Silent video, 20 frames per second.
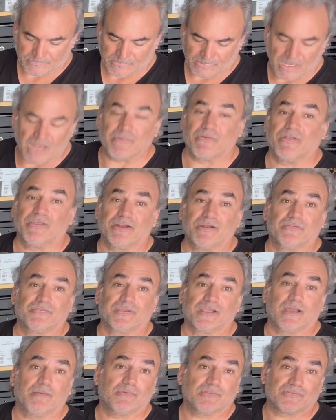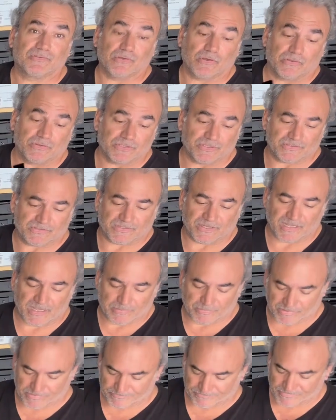I really don't think I'm installing these today,
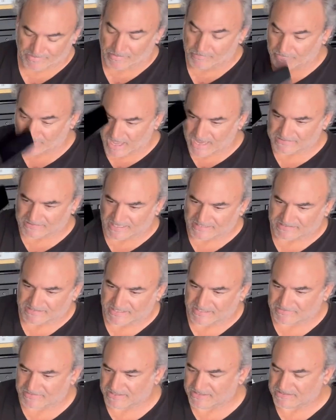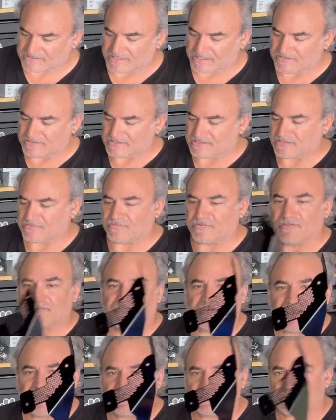but I'd like to get these done. This is for the
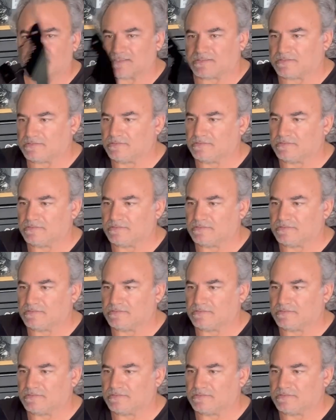vents.